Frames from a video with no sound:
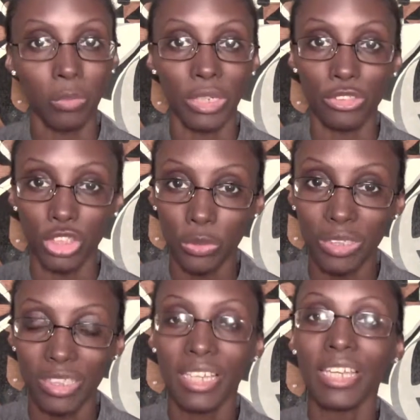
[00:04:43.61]
But when I do
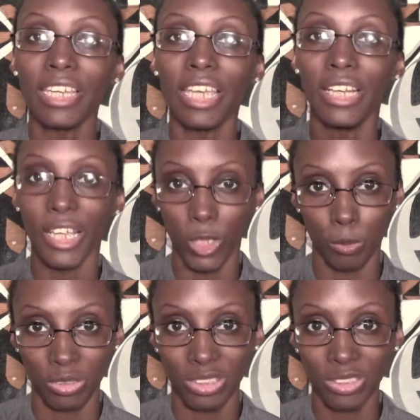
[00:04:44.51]
it, it
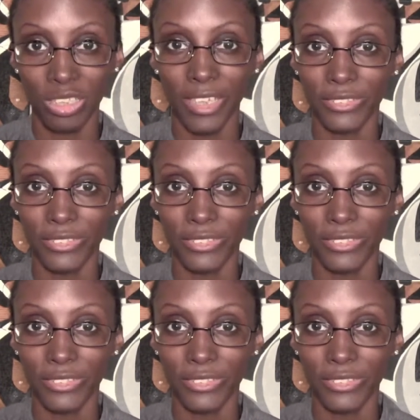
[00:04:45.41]
helps.